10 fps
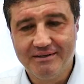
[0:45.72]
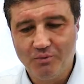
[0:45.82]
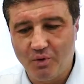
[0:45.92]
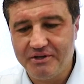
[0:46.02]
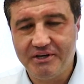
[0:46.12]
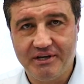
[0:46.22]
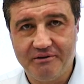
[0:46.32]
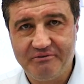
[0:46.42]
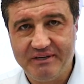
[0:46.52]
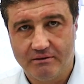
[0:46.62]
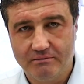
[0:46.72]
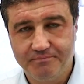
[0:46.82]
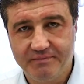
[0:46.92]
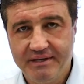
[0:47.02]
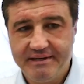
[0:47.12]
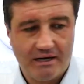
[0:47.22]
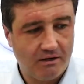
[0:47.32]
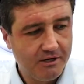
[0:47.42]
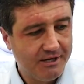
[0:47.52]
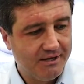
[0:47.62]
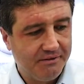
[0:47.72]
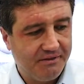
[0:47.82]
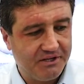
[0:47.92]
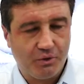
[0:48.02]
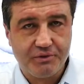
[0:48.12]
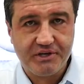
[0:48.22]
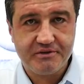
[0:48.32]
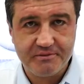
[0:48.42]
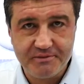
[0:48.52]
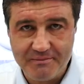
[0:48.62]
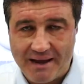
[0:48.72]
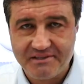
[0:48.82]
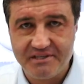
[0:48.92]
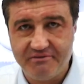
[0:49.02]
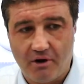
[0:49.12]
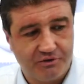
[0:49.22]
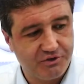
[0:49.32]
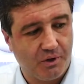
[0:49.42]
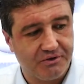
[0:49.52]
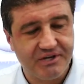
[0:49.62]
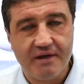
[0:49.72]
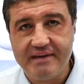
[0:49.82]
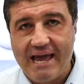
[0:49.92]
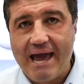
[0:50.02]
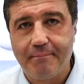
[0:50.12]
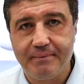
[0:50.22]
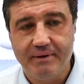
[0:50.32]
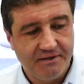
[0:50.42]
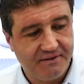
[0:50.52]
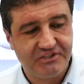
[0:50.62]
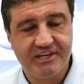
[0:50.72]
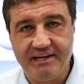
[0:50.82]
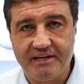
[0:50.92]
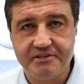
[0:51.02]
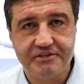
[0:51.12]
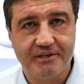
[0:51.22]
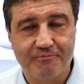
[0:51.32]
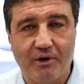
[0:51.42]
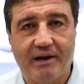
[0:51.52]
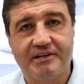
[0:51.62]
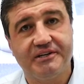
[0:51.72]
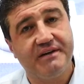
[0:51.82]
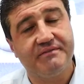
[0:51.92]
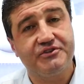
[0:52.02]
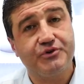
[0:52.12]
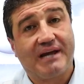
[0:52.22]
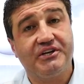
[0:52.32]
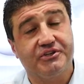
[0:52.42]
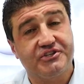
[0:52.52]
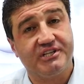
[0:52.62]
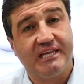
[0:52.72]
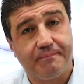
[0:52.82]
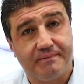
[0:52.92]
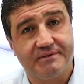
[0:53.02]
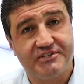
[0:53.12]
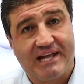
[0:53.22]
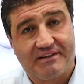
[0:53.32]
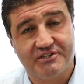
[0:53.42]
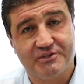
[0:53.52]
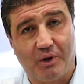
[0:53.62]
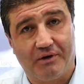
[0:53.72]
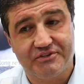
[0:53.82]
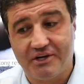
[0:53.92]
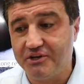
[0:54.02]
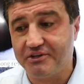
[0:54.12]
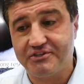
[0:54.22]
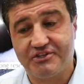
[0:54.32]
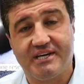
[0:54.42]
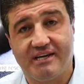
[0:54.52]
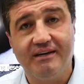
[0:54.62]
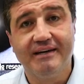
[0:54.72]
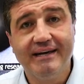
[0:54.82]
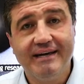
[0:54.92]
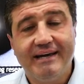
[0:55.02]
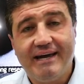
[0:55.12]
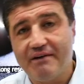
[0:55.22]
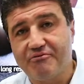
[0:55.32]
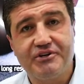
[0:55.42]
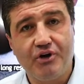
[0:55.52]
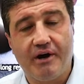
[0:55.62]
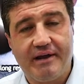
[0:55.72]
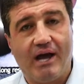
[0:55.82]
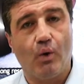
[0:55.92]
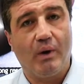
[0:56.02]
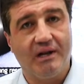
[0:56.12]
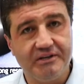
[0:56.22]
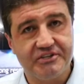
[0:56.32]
what you're going to feel. Now, there's also some smarts involved as well. So the app that's connected to the product can even track your sleep stats as well. So you can see every night how well you're